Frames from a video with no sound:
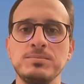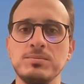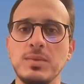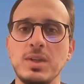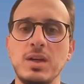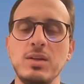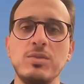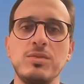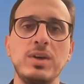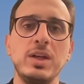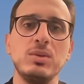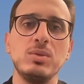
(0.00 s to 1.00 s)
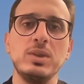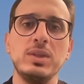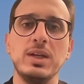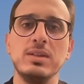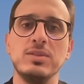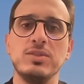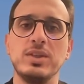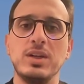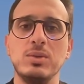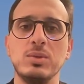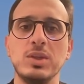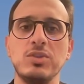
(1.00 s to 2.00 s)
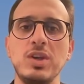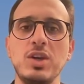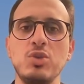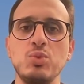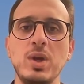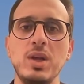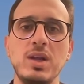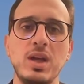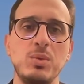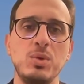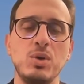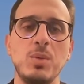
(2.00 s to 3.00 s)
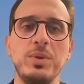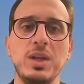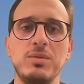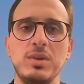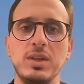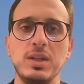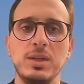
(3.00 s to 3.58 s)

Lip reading: and a file called install.sh where I will copy everything.